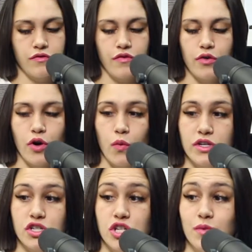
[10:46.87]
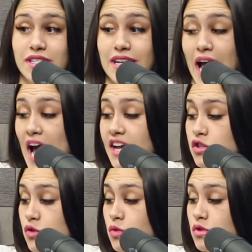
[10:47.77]
photo when she was in high
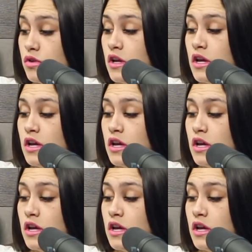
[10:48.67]
school.